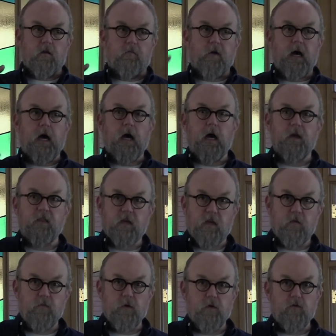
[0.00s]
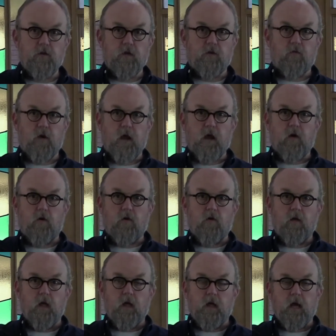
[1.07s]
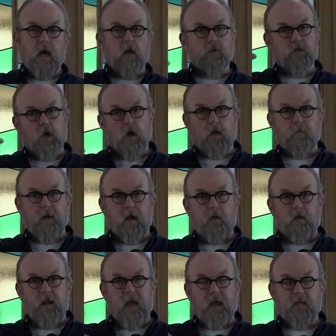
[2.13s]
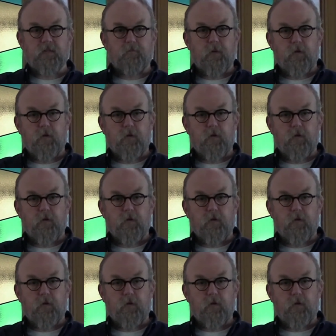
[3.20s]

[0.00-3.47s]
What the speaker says: behind the communion rail, I'll talk about next.